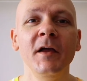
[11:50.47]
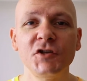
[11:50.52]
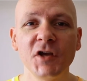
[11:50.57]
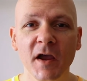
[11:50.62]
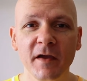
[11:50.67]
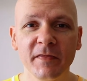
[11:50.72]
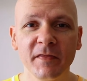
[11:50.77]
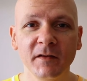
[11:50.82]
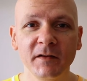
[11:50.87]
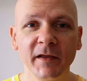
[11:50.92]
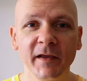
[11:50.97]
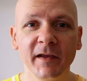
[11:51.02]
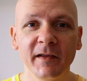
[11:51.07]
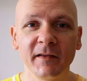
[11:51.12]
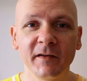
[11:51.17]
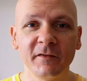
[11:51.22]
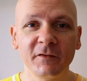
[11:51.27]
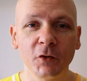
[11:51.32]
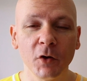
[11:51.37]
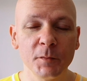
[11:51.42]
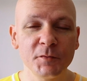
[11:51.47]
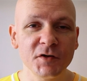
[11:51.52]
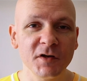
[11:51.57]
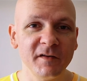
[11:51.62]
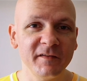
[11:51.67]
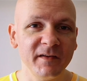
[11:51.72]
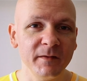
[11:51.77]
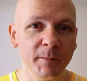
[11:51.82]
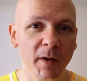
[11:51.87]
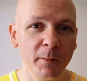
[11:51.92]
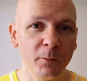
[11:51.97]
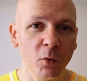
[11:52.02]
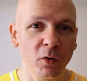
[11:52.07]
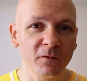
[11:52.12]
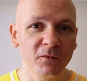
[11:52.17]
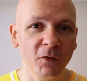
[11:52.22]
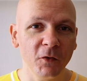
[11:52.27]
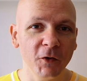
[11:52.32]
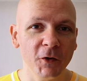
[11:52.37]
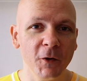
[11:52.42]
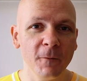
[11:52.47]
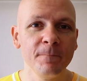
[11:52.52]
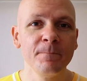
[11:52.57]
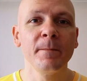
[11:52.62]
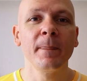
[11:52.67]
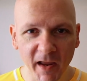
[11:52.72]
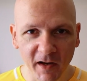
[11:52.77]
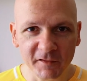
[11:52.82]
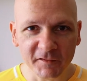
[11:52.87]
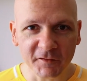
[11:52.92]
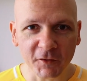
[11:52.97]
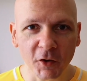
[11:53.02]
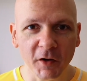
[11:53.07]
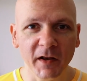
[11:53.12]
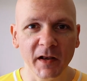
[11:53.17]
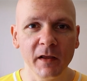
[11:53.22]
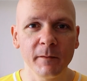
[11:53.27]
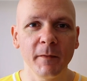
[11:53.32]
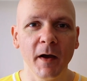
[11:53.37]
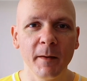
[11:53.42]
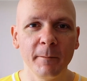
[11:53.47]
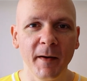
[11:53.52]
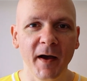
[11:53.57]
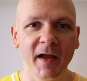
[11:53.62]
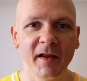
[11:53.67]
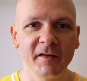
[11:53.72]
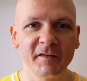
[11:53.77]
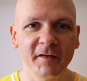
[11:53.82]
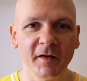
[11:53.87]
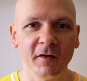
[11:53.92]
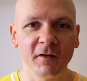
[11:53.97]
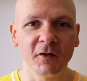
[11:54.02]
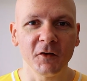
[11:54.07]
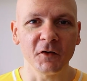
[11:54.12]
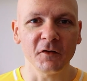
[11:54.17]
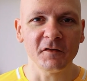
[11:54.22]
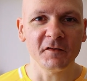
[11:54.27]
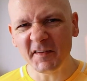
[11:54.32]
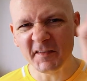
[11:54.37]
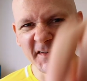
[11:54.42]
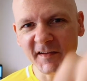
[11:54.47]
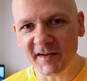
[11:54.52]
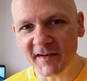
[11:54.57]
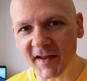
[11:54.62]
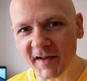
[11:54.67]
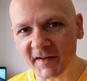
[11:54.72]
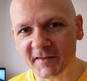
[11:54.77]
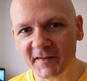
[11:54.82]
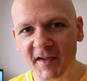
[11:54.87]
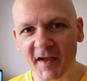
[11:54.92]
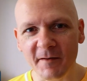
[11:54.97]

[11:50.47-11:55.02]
check the link in the description to see my portfolio and start getting my buy and sell alert. I'll see you next